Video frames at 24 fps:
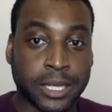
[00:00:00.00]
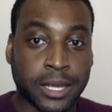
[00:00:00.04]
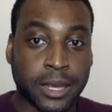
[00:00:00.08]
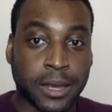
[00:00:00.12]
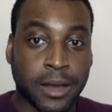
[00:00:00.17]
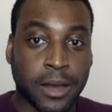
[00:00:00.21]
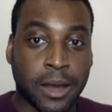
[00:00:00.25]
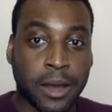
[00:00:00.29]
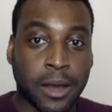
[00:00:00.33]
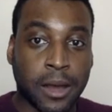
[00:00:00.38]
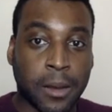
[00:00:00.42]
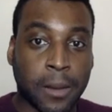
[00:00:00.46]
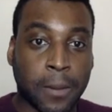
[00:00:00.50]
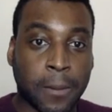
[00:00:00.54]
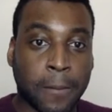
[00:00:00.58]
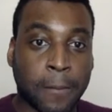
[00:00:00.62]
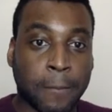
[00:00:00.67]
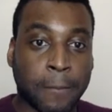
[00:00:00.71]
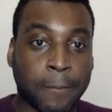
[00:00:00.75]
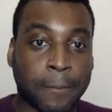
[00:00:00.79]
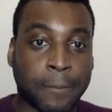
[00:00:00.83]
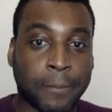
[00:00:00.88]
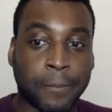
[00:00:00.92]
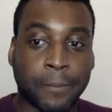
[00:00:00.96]

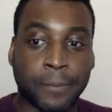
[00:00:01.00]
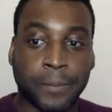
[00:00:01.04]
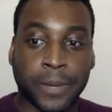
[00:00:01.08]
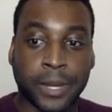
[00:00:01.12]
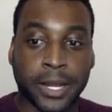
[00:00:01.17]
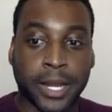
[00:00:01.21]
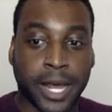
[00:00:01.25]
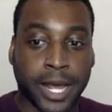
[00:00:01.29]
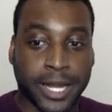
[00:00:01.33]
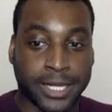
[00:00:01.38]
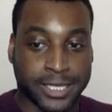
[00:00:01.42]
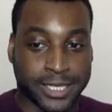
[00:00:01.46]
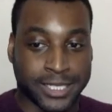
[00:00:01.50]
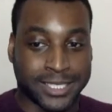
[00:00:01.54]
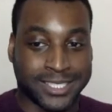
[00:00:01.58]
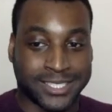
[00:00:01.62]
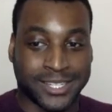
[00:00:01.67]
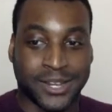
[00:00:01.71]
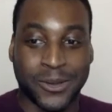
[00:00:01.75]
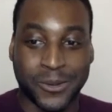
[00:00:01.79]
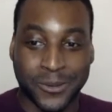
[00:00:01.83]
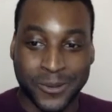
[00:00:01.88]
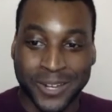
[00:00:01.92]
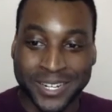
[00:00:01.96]
but I just
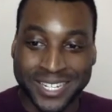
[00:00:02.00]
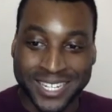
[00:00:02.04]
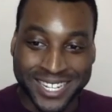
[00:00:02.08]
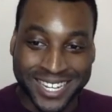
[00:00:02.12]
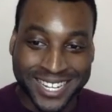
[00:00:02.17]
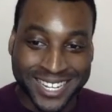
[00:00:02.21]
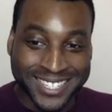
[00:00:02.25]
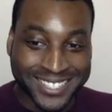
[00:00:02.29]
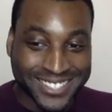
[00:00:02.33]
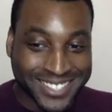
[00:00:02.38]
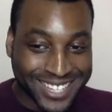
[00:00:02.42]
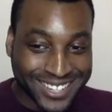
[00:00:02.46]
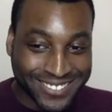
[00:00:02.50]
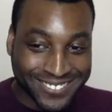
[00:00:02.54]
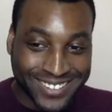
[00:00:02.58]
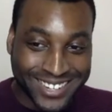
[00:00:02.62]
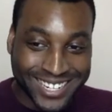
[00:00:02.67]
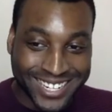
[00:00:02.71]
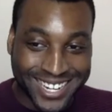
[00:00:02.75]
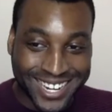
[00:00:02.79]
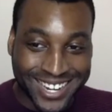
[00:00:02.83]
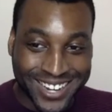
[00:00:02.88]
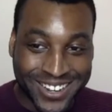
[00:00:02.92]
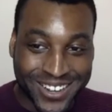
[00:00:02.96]
don't want to get into that right
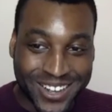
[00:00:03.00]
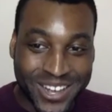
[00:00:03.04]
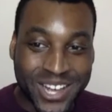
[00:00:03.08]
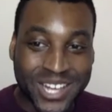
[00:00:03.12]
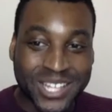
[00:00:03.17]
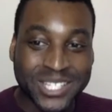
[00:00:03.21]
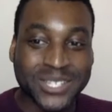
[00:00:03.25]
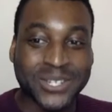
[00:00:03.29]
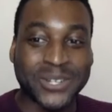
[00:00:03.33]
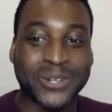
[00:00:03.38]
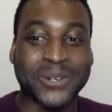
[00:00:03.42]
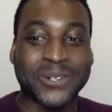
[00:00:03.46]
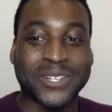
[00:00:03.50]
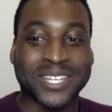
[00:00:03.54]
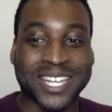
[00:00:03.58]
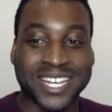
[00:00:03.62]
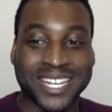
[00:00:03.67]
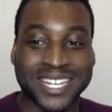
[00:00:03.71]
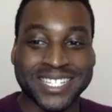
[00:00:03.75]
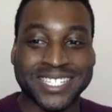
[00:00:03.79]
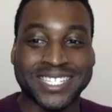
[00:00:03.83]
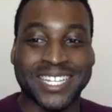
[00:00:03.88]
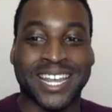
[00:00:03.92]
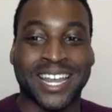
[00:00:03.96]
now. So
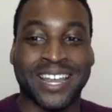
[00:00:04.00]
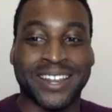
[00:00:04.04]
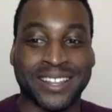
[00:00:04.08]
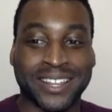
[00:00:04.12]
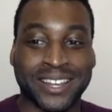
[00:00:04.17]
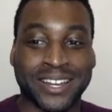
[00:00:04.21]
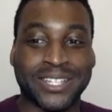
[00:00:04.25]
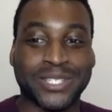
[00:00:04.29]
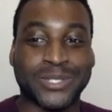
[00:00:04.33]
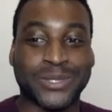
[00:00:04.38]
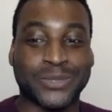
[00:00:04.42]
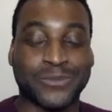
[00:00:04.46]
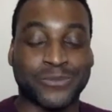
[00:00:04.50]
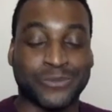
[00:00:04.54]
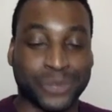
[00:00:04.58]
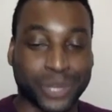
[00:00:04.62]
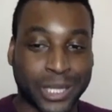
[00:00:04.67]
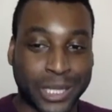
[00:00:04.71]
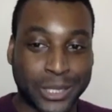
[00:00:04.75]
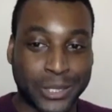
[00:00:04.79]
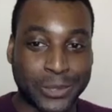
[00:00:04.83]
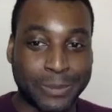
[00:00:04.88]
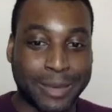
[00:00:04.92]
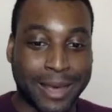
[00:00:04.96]
yes, analytics really
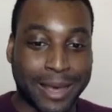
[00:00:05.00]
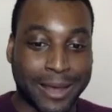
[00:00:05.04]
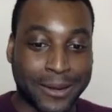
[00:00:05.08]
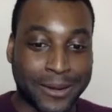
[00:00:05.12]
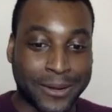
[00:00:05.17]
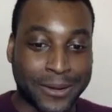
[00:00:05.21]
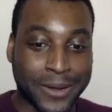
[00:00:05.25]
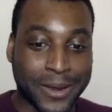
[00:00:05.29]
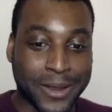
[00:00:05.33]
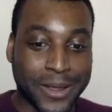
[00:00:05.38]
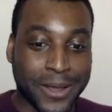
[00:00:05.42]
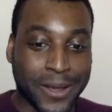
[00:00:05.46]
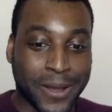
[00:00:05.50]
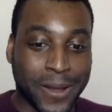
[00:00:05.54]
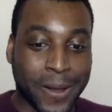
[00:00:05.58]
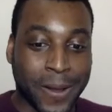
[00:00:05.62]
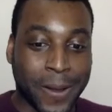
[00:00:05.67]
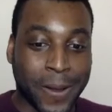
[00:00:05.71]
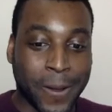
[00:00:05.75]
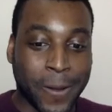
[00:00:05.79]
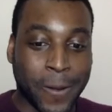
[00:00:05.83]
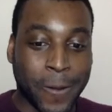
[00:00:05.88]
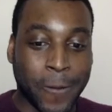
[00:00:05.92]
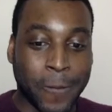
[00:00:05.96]
do matter,
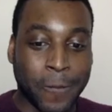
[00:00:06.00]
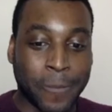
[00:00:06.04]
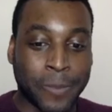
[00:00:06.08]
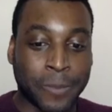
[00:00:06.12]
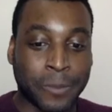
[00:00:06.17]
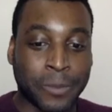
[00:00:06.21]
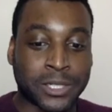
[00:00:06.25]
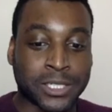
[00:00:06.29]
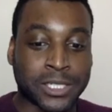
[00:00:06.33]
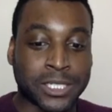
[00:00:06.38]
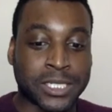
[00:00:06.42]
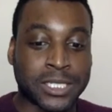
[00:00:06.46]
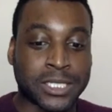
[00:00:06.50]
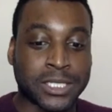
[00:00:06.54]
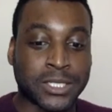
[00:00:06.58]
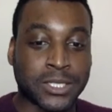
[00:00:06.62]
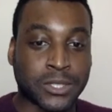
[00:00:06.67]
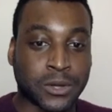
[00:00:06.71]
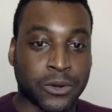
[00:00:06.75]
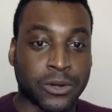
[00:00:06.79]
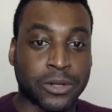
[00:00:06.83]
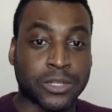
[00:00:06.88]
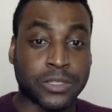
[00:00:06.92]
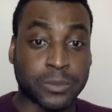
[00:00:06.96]
but just
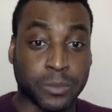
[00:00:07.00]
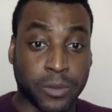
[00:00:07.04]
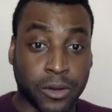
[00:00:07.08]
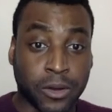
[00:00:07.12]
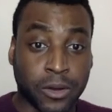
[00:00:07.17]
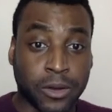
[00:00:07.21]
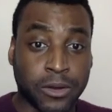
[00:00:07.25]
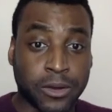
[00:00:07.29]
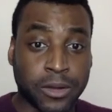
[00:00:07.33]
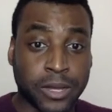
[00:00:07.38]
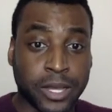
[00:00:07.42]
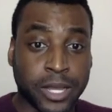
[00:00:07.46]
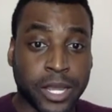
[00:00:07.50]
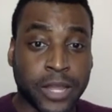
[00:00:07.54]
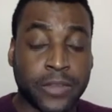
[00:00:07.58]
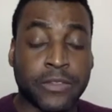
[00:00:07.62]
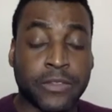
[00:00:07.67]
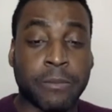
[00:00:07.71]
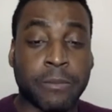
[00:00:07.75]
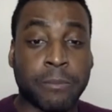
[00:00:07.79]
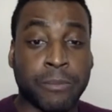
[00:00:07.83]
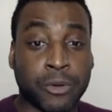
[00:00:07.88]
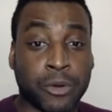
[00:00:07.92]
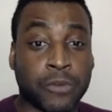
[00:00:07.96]
start small and
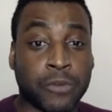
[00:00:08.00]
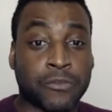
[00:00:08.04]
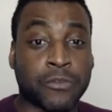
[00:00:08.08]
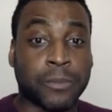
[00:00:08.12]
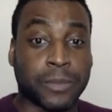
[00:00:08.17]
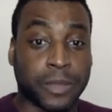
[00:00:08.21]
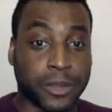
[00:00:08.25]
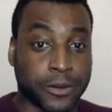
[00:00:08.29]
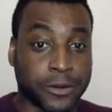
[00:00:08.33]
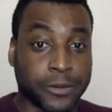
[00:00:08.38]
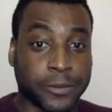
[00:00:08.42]
then build from there.